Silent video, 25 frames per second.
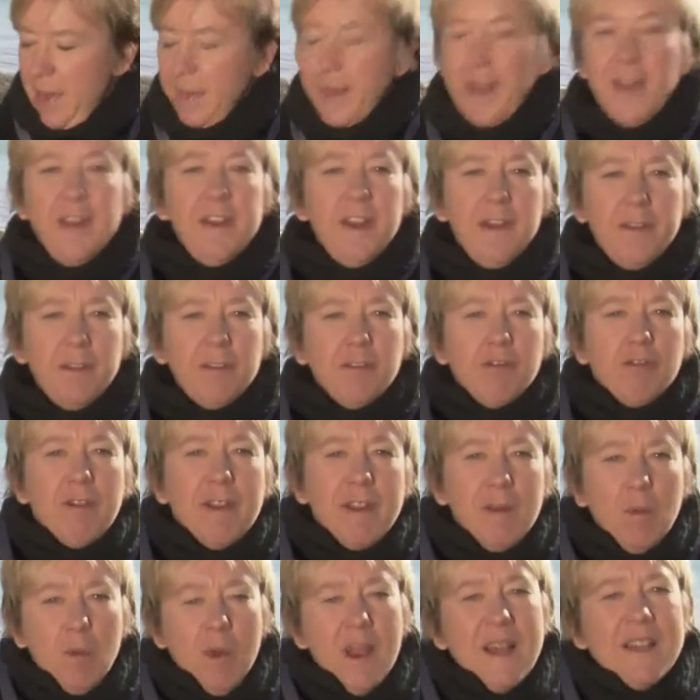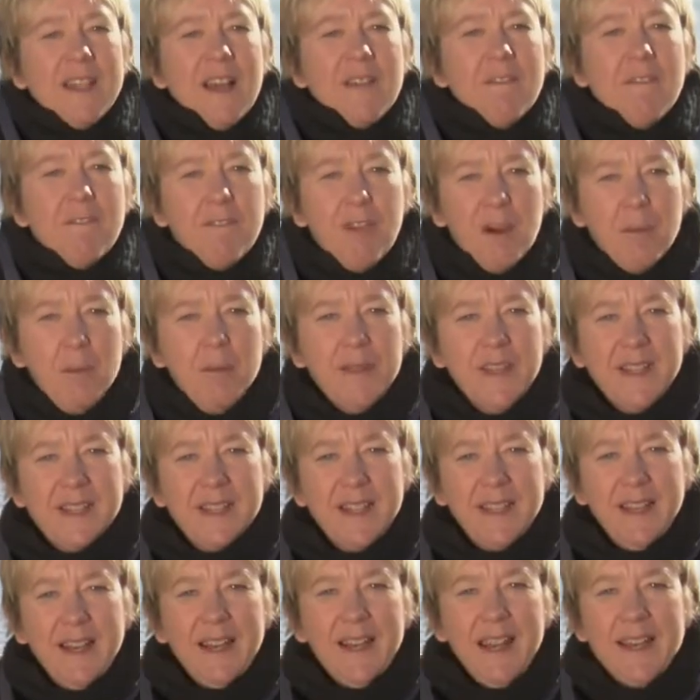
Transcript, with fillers: then another great way to have fun with these little